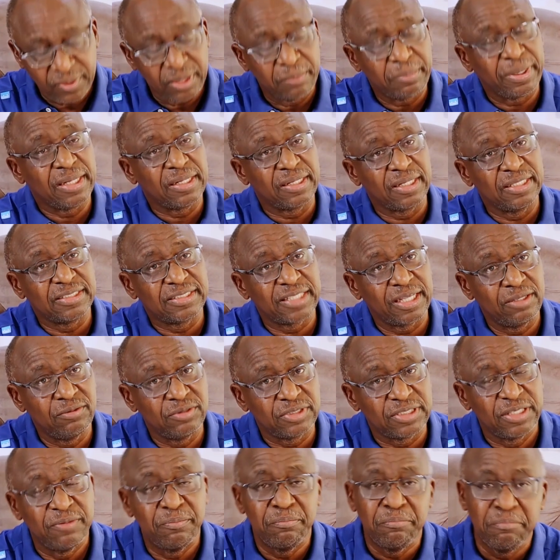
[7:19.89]
By grace how you
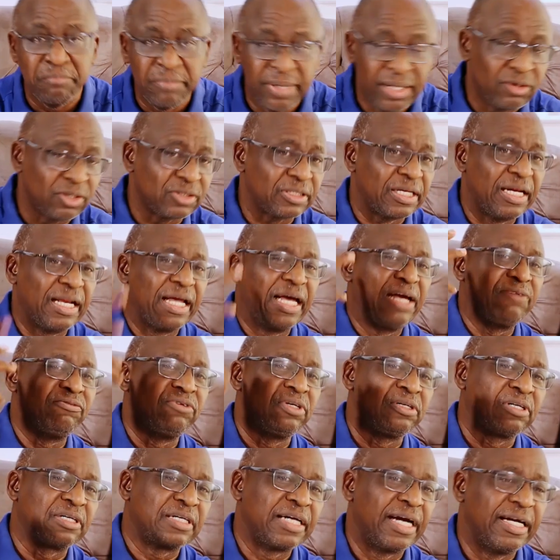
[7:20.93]
say, made us alive
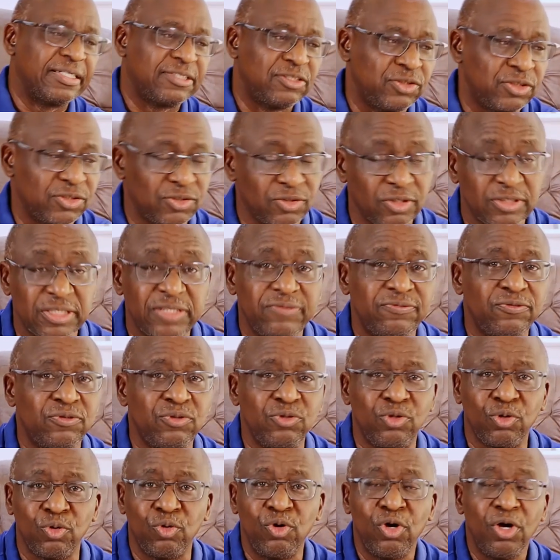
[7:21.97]
in Christ Jesus, even
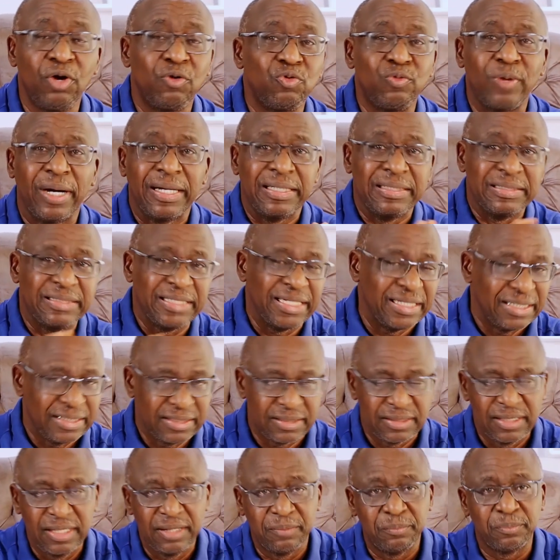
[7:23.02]
though we were dead.